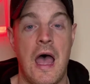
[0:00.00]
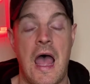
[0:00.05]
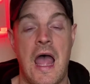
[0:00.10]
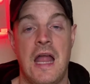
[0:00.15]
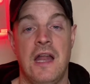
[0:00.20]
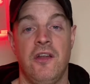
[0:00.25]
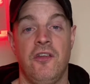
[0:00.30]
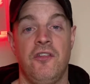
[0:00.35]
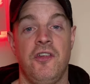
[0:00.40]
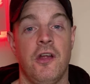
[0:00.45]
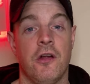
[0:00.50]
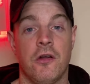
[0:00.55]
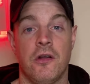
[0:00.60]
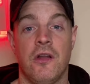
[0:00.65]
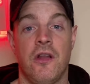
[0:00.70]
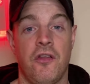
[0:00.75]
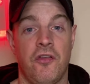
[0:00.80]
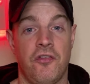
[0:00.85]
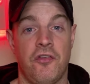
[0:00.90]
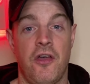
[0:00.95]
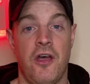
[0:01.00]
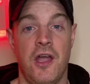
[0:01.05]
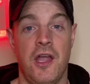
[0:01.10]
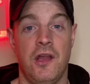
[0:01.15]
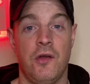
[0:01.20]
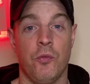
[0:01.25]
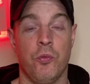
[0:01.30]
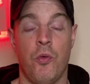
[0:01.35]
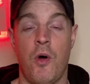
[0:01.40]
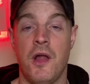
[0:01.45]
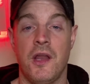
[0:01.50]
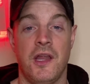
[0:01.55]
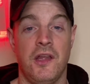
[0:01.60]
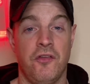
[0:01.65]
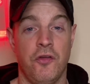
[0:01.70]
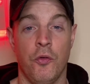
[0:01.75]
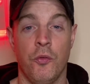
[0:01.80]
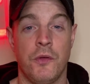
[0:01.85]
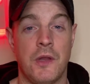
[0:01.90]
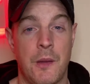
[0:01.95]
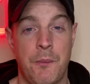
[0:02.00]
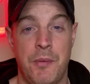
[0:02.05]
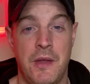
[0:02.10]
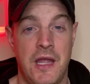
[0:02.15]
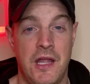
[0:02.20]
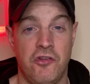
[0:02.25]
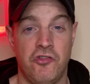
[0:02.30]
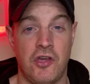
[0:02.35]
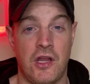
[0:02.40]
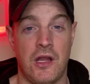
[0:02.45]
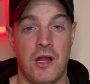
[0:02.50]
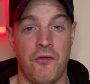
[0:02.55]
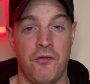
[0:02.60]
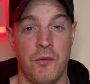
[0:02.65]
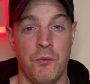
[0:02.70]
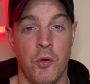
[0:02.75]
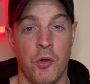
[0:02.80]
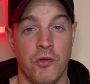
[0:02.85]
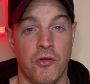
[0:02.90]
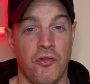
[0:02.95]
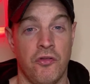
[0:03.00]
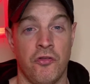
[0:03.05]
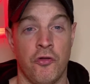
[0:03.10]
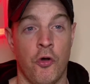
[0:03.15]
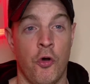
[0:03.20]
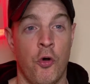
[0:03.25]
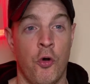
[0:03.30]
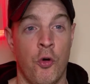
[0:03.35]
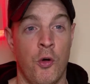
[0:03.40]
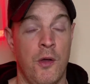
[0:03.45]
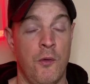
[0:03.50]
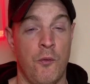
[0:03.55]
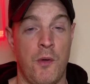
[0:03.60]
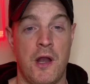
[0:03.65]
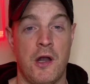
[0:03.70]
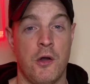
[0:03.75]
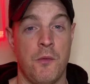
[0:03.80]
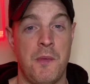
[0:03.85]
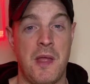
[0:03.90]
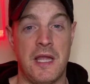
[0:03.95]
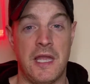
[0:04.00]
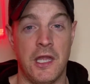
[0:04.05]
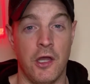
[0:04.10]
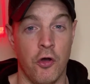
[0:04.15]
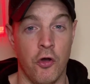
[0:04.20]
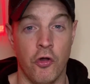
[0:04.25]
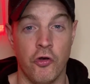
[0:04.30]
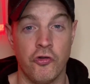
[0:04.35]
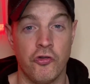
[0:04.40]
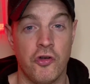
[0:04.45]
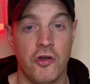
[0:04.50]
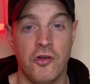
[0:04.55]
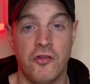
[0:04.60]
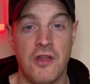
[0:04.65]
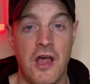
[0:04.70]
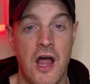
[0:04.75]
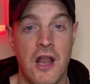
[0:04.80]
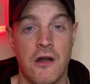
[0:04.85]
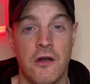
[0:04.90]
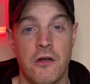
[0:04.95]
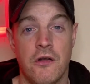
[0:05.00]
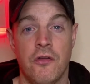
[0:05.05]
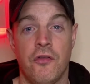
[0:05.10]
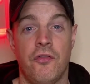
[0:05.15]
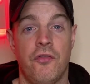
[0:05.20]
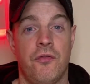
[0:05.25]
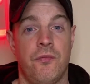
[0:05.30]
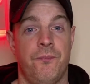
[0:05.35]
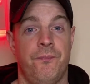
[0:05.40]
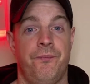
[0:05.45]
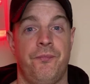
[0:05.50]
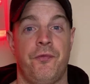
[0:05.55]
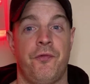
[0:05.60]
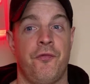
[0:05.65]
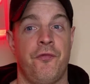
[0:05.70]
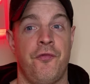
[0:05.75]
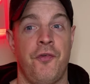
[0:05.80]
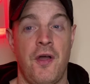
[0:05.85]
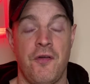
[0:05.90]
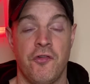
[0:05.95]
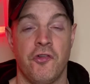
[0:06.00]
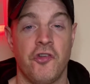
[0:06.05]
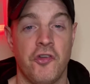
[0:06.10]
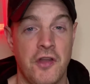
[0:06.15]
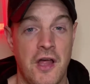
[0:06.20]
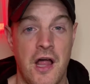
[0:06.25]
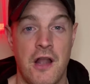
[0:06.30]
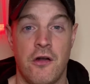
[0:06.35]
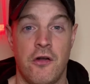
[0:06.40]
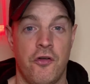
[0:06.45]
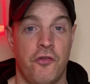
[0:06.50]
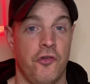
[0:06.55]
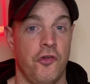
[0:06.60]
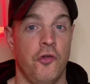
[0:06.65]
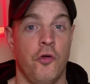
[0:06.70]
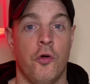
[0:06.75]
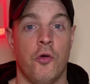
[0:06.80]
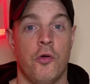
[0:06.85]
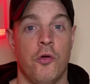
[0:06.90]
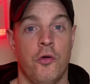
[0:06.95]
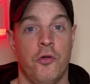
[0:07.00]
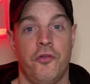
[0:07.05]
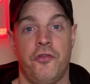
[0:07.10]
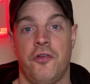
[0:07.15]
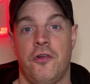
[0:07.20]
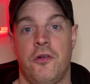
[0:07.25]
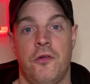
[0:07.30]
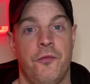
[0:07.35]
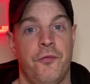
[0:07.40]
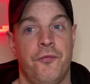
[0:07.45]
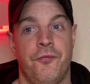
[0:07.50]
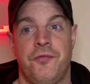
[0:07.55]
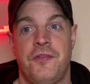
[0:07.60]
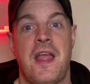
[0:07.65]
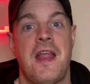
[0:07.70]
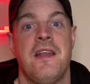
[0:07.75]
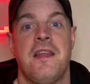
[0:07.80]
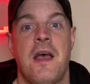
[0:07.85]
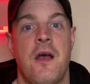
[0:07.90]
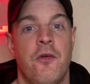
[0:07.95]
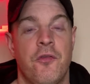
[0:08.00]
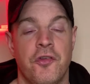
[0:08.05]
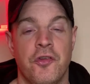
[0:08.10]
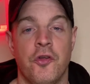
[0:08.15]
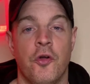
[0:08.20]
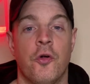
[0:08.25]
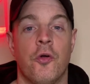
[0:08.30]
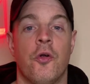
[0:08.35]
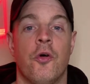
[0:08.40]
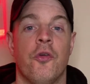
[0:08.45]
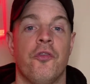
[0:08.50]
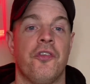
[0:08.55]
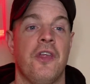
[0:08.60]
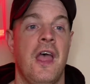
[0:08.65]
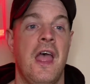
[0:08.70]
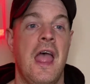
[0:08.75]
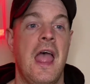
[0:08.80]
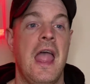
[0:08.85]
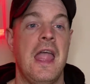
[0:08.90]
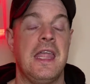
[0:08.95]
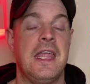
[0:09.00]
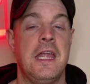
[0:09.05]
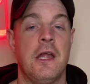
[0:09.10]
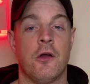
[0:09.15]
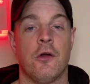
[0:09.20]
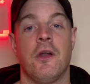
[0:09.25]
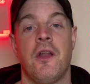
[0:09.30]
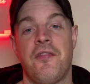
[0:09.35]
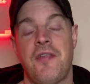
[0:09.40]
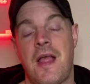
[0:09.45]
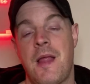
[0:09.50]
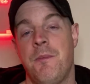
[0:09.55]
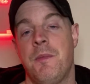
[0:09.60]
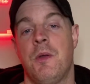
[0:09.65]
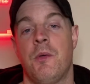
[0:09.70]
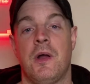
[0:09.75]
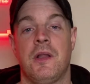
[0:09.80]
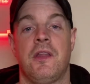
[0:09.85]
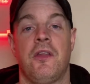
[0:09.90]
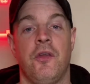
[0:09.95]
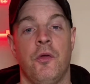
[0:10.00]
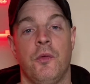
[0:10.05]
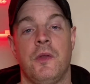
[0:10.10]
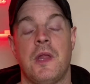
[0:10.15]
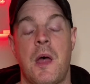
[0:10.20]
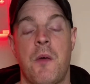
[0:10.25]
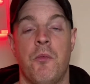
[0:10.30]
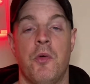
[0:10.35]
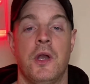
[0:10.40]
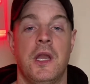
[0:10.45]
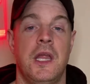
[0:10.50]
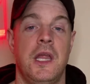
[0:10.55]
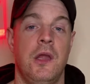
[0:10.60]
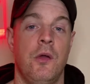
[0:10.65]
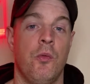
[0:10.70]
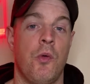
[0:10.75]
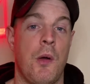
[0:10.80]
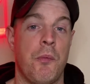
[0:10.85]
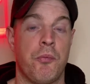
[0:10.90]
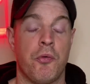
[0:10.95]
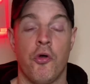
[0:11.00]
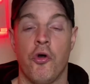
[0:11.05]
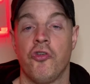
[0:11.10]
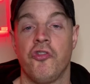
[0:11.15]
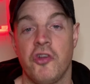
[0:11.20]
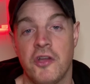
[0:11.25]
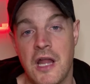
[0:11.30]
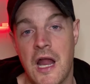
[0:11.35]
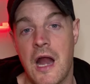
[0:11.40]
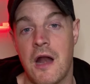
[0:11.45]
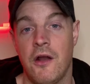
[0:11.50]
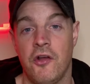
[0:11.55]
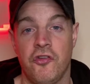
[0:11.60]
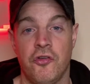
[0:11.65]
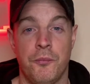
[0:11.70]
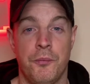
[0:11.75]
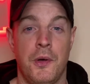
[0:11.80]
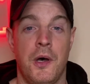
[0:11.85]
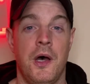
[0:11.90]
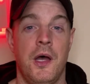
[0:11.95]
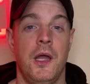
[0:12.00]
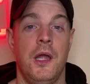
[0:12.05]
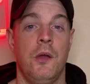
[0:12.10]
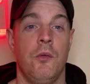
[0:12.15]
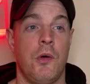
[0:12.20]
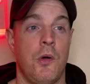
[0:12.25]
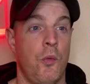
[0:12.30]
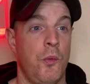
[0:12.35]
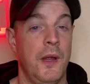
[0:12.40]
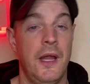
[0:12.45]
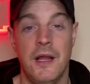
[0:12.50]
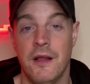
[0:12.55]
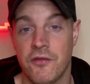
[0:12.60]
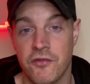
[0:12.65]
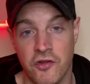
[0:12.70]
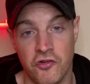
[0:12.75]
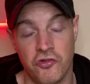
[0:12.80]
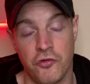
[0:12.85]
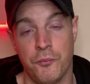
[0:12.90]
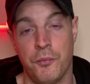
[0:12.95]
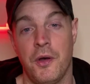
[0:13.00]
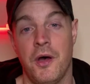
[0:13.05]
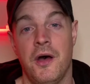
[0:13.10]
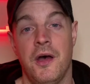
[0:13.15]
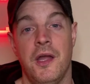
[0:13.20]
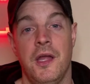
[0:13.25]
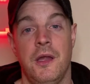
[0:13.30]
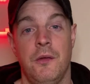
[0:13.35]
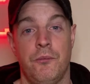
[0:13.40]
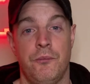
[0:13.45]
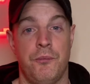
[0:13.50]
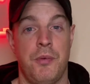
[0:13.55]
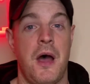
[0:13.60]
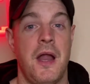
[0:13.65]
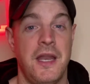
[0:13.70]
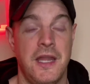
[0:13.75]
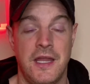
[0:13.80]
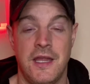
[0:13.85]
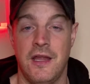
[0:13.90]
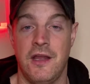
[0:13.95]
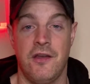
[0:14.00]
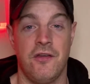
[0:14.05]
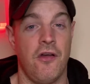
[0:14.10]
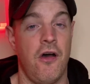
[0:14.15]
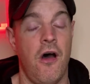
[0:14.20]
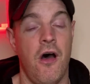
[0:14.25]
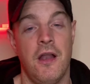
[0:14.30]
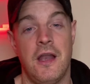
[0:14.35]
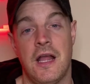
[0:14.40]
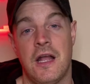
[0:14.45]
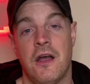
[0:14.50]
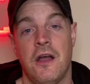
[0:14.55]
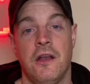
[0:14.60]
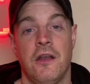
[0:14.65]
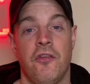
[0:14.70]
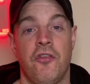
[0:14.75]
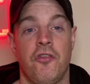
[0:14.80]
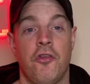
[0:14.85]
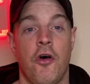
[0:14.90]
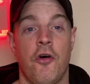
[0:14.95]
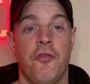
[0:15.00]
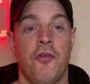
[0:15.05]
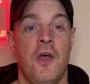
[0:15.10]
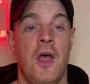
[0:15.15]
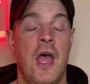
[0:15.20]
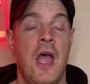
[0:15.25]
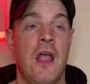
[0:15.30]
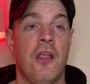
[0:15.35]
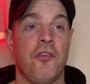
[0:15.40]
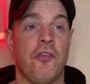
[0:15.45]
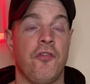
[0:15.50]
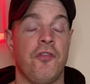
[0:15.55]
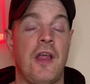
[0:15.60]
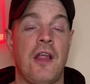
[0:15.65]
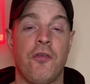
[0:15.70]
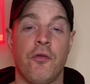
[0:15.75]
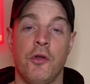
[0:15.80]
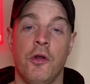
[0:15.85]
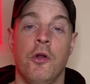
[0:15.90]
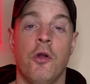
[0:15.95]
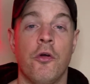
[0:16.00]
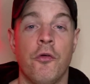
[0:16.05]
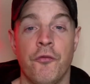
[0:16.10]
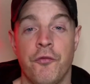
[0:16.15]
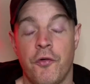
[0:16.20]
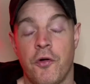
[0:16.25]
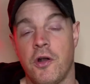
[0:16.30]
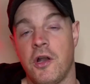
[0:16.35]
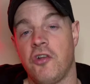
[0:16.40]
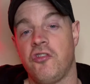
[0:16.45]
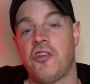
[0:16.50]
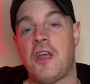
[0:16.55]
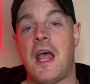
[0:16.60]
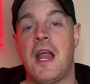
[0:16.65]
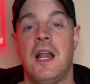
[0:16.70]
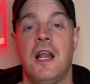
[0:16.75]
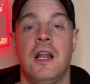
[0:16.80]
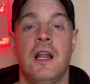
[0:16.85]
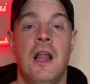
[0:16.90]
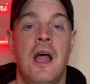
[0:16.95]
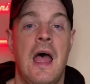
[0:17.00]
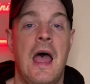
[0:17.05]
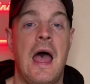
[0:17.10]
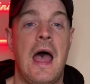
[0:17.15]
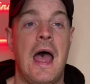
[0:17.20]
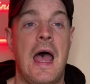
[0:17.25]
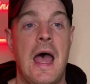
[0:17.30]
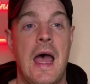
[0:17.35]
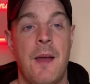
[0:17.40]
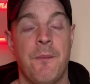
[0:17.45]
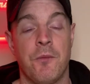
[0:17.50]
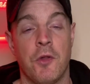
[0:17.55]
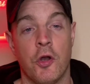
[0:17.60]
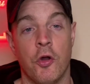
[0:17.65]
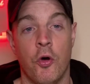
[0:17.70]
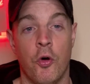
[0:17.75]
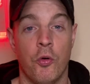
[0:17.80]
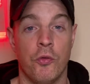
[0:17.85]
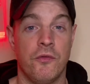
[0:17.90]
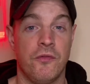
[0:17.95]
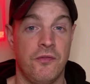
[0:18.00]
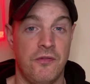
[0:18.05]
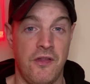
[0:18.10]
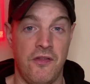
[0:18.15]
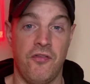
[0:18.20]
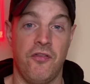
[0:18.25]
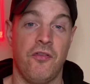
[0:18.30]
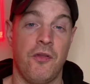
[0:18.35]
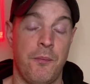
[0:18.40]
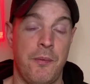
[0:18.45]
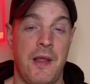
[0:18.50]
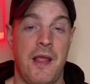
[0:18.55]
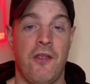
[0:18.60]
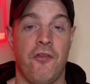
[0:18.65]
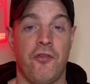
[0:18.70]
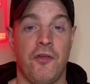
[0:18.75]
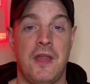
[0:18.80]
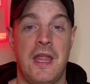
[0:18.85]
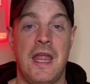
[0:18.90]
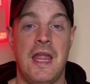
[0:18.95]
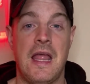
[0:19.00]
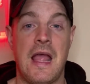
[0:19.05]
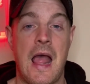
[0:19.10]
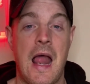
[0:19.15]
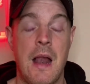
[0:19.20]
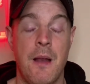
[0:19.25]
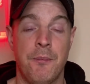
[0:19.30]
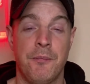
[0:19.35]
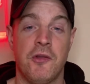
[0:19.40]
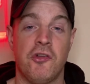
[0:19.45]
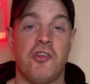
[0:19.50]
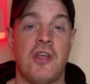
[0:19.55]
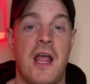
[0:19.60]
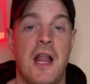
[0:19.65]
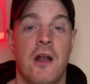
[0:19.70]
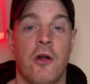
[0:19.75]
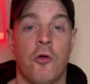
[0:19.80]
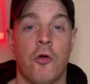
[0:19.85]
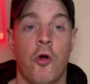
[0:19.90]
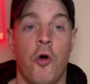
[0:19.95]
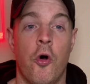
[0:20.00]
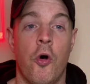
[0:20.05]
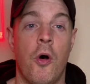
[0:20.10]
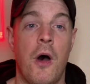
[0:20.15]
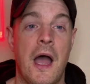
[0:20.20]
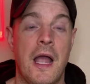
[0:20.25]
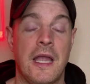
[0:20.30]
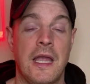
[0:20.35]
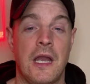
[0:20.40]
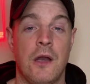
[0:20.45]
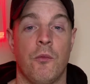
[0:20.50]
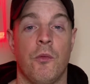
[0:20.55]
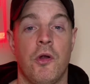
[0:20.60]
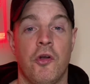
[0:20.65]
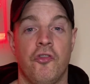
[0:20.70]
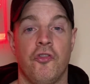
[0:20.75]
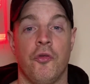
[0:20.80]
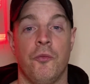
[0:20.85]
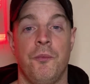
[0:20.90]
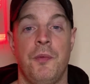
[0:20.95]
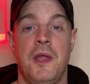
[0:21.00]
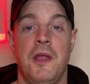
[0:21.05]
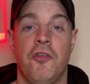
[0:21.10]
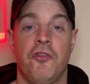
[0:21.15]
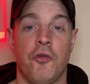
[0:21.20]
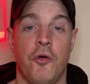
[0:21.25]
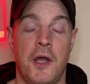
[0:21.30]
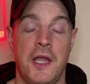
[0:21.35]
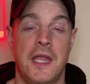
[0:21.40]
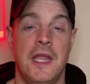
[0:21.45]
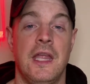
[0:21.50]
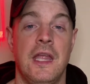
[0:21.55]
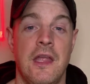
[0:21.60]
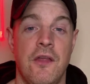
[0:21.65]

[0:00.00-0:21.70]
And you're going to decide what I do with that paycheck every month. So whether I'm making $100, $500 or euros or 10,000 euros, you're going to tell me what to do with that money, what project car I should buy, what wheels I should buy, body kit, all that kind of stuff. So if that's what you're looking for in a channel, um, you know, this is the place for you. Help the channel grow and get it where it should be so I can